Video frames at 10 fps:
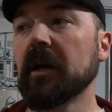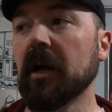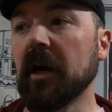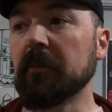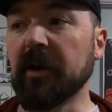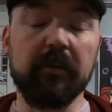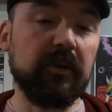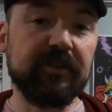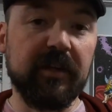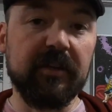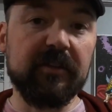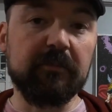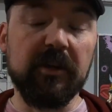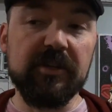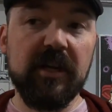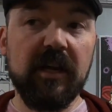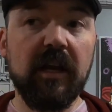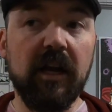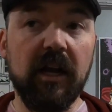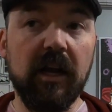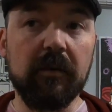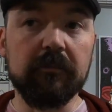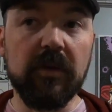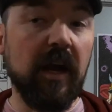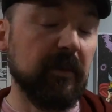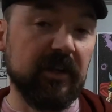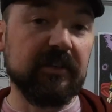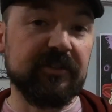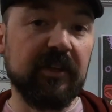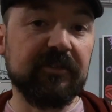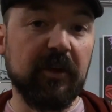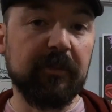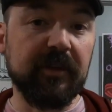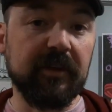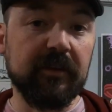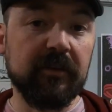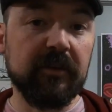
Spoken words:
But I will tell you this much. I'm not going to send something